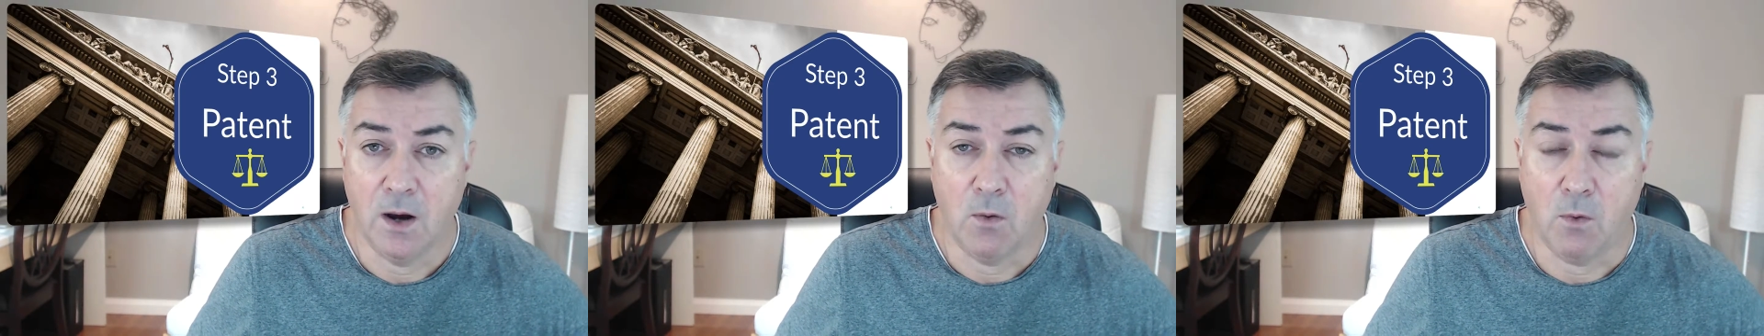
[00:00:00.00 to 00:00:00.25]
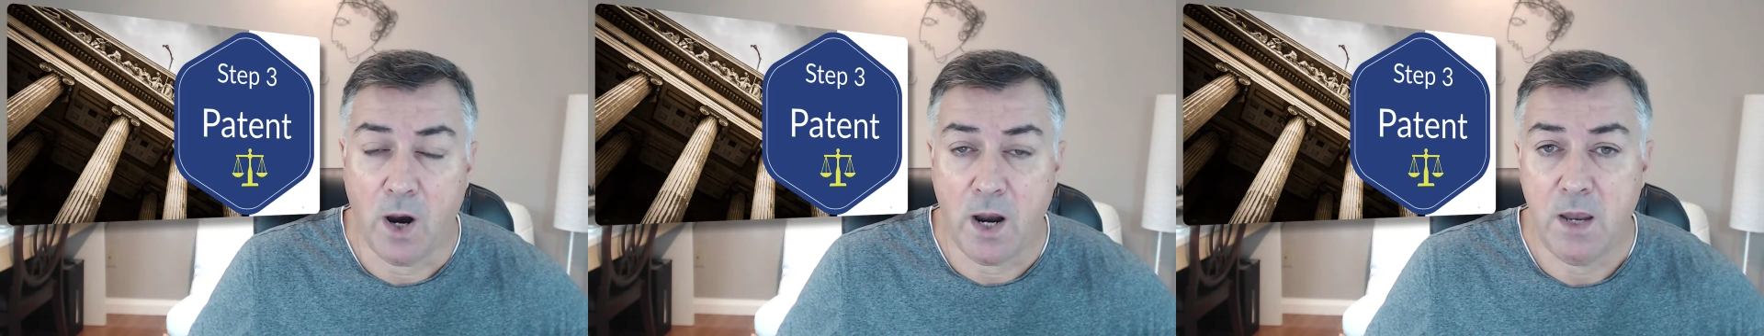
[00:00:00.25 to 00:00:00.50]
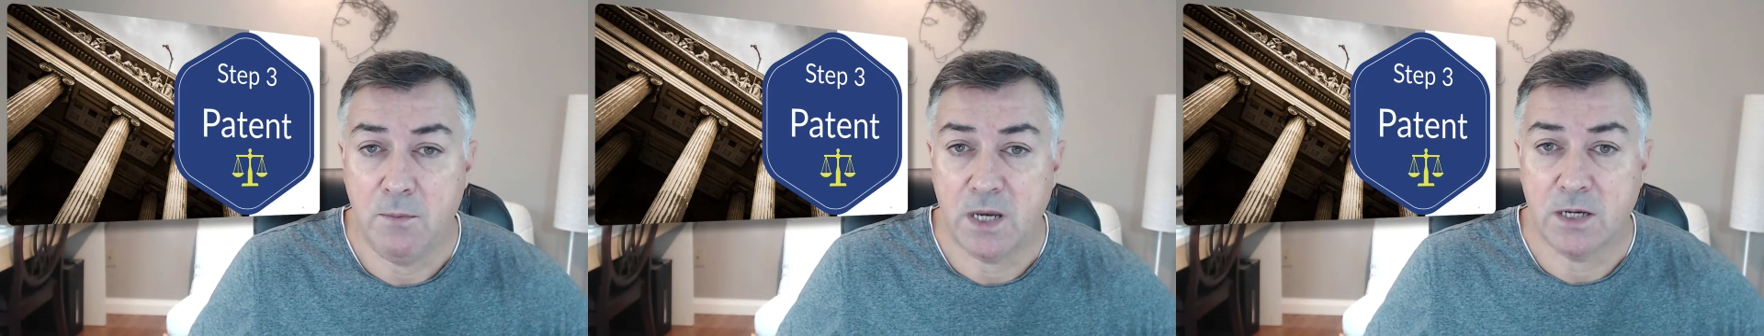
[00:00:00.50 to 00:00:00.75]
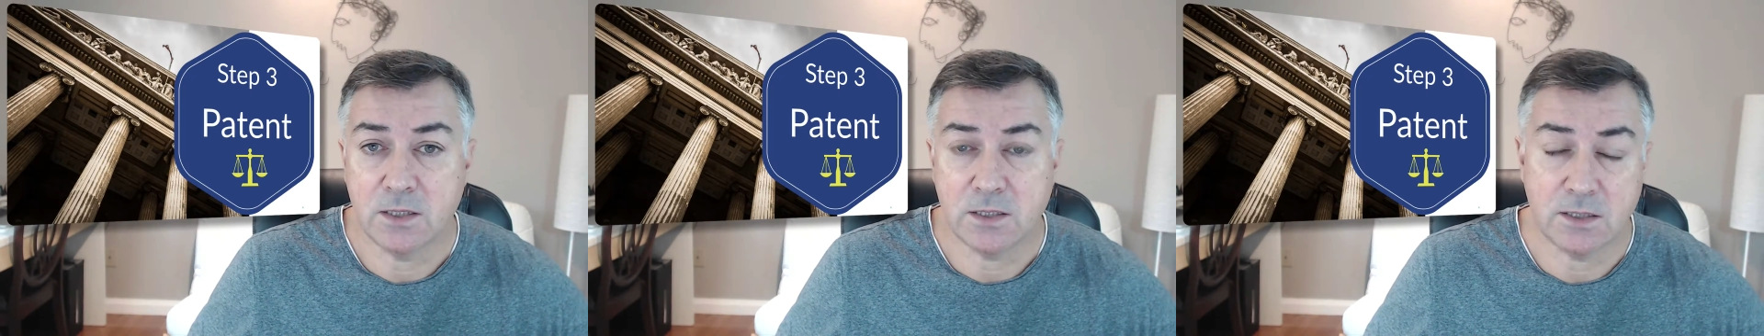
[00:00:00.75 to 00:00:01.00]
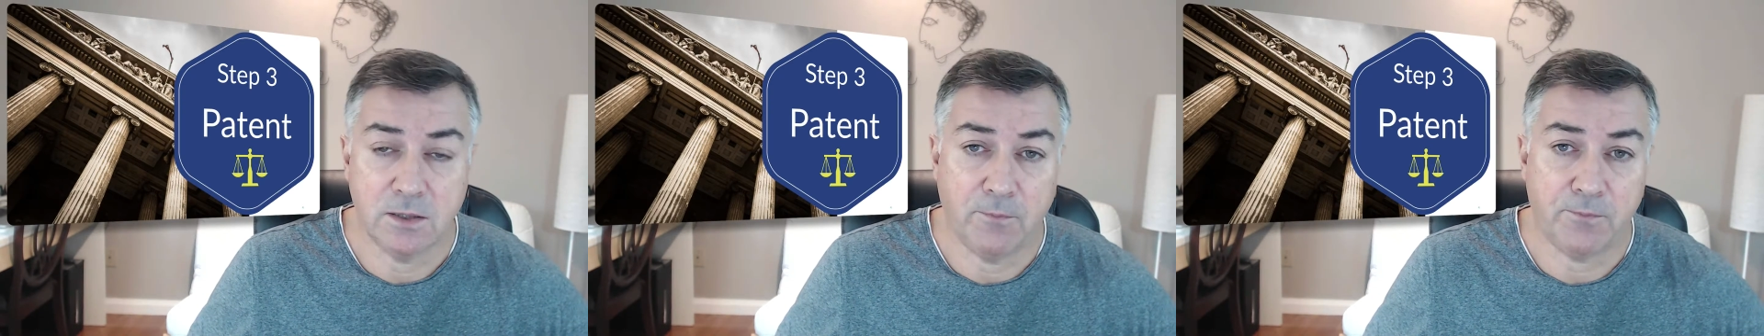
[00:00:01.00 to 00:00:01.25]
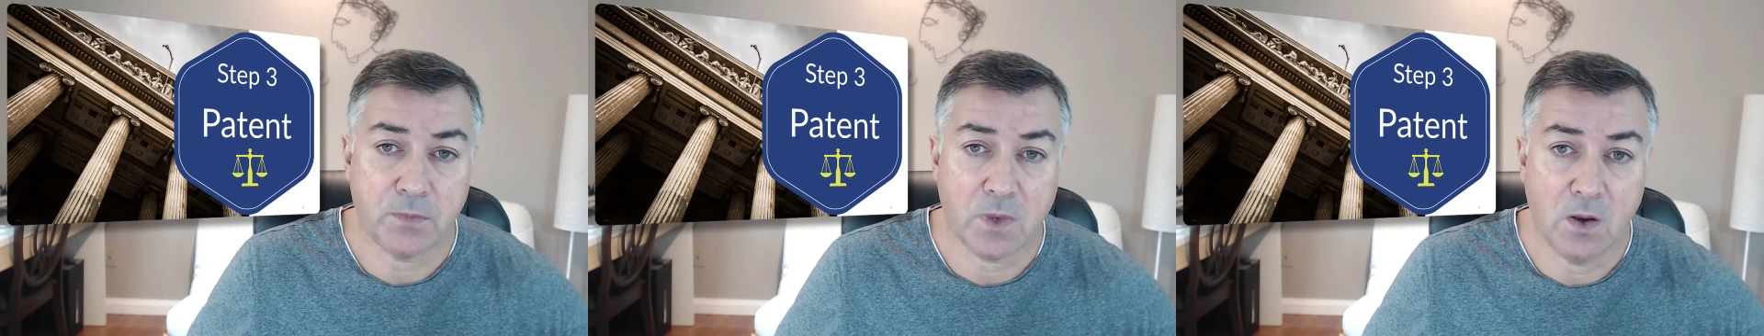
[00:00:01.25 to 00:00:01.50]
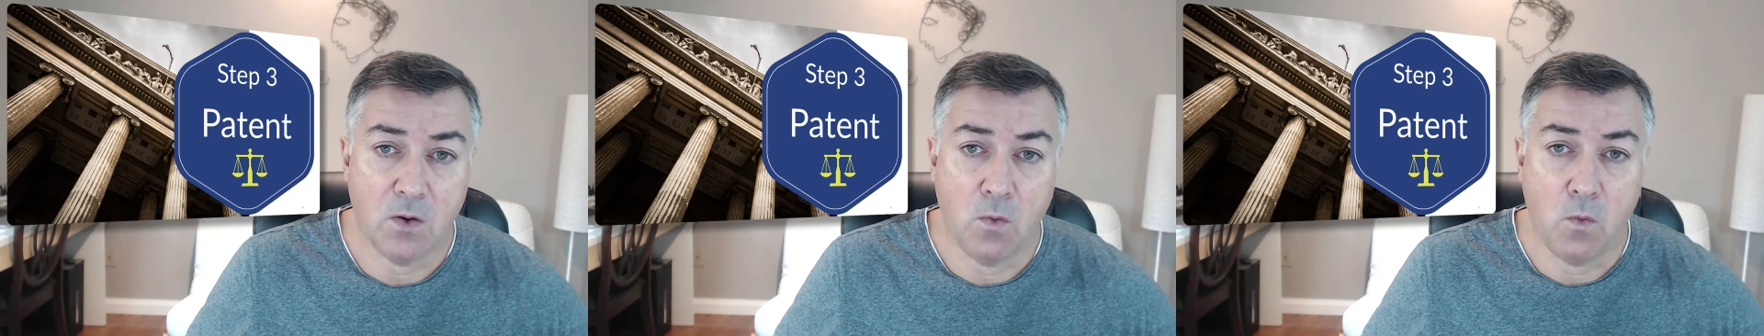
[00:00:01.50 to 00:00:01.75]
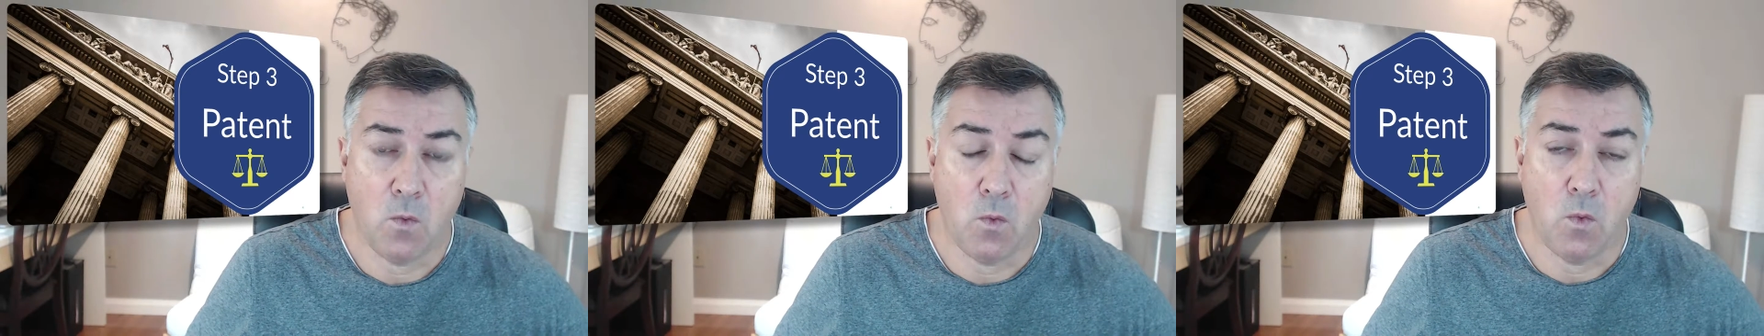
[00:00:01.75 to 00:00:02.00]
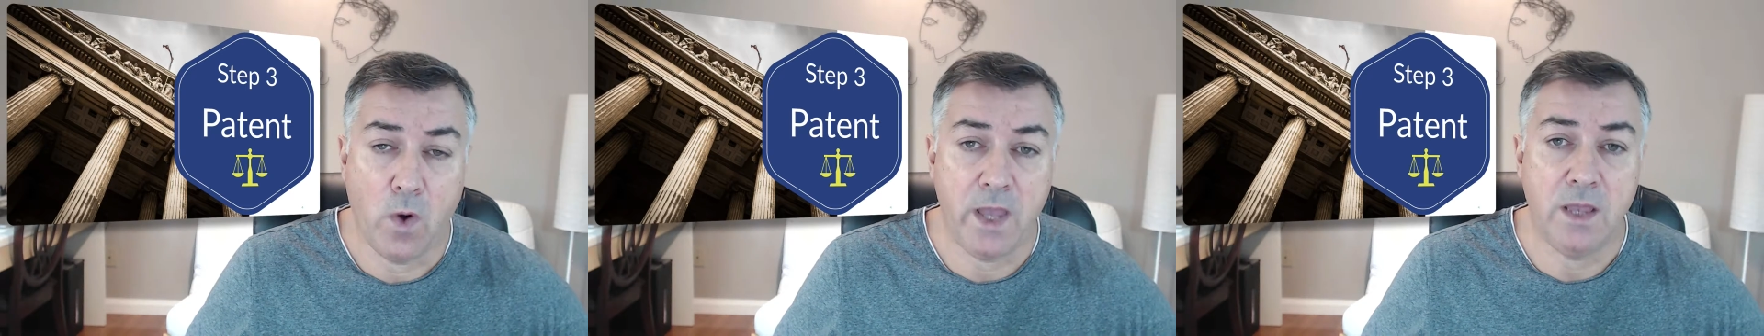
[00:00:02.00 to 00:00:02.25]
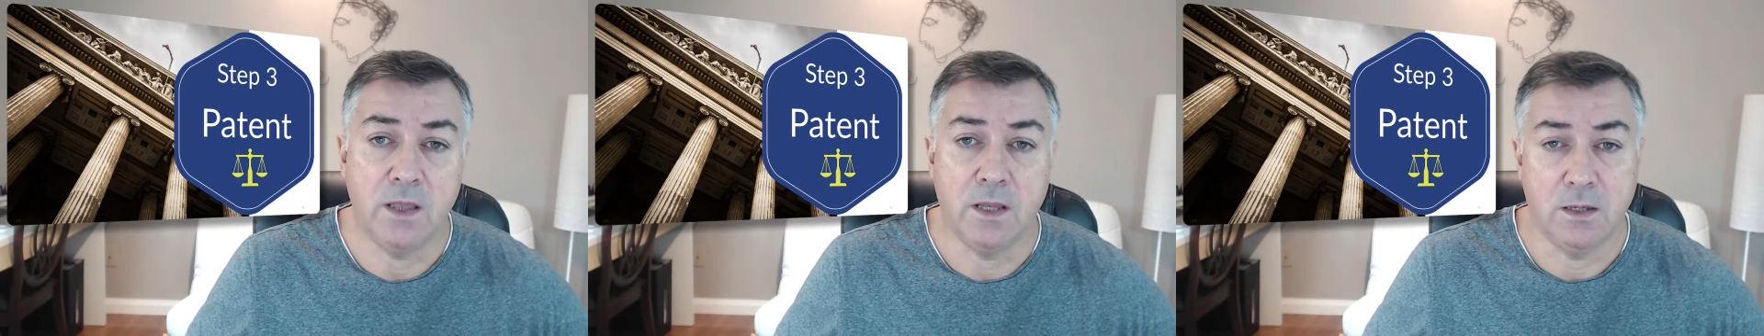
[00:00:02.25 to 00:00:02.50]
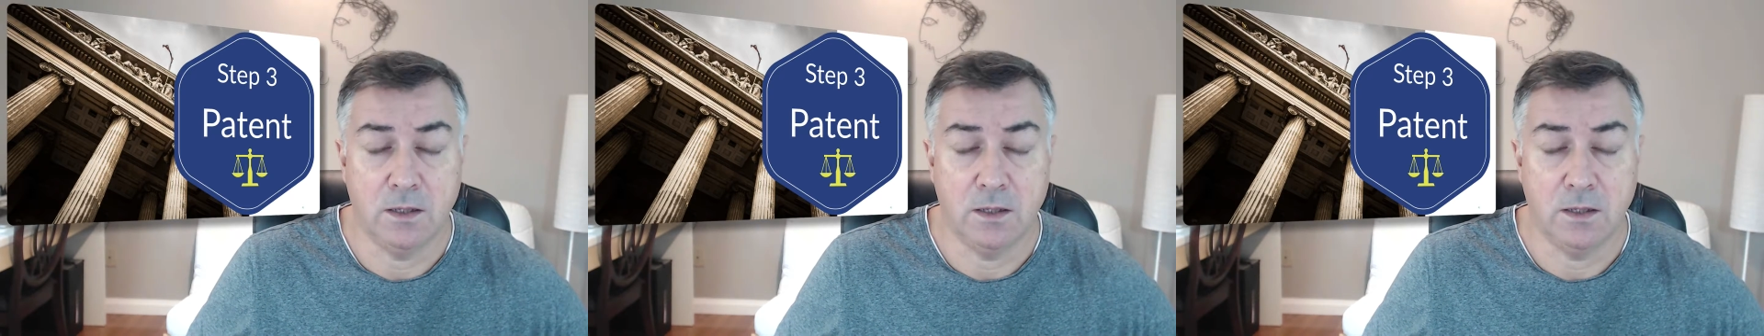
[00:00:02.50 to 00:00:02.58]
Why? Because when